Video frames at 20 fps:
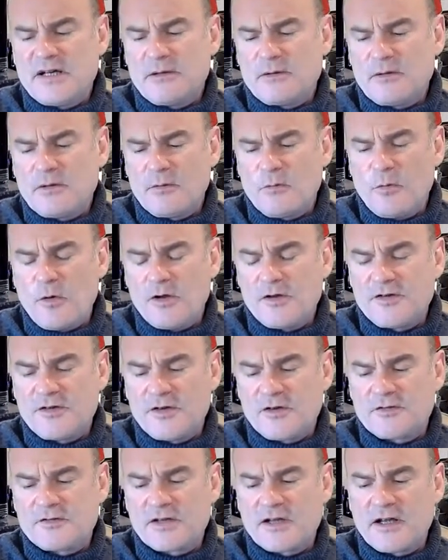they will
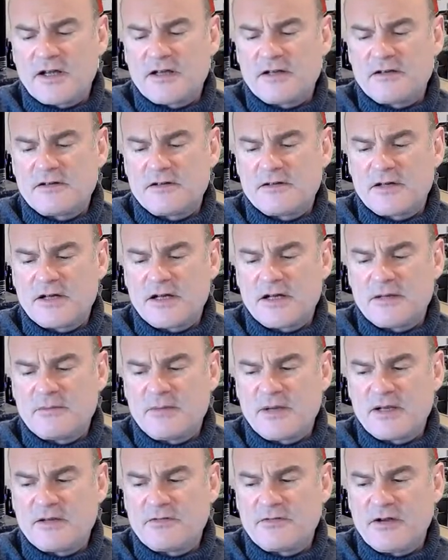waltz off together
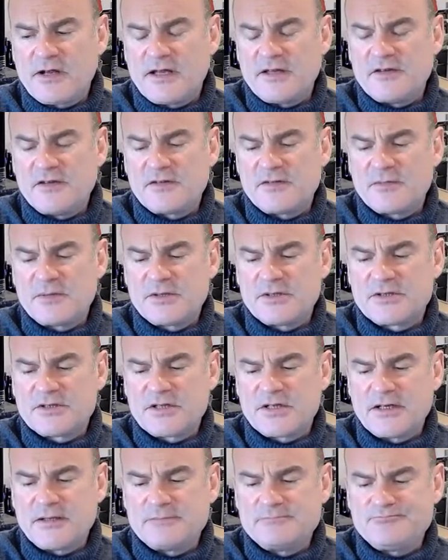and make friends. But
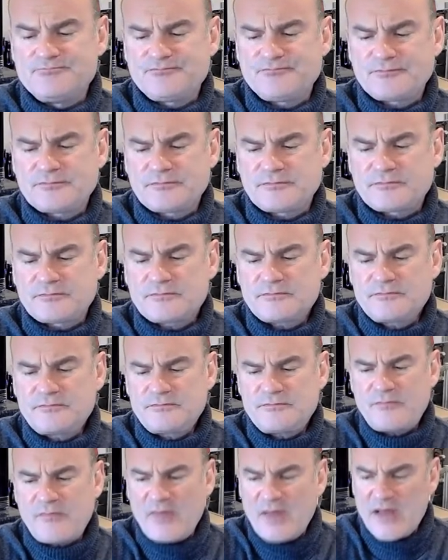
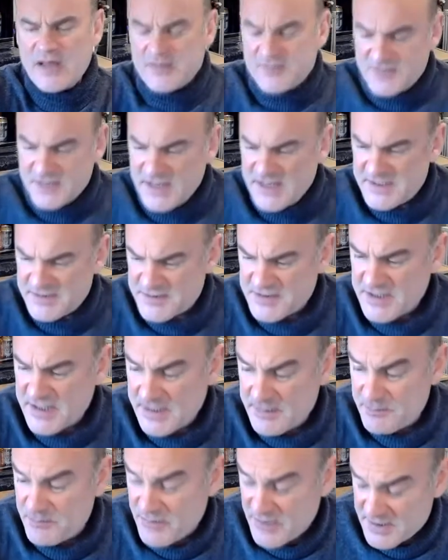it's
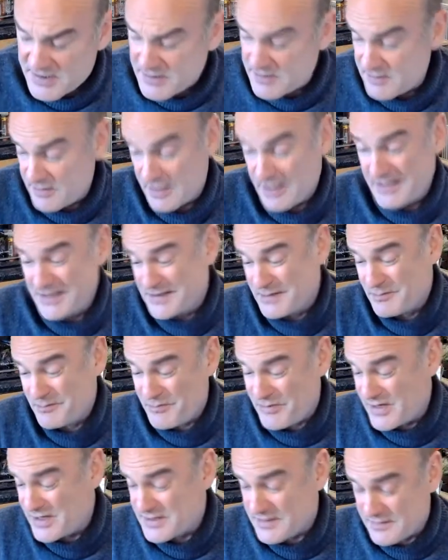impressive. You know, it's
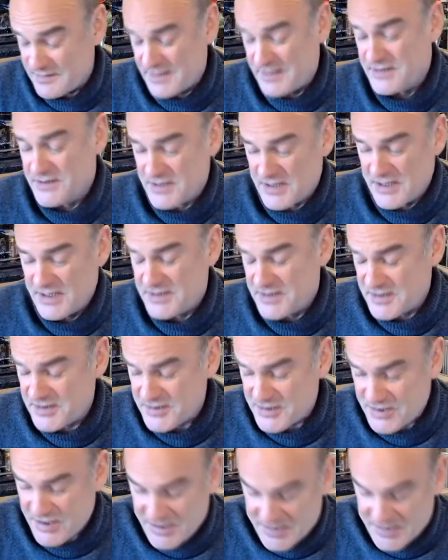impressive. It's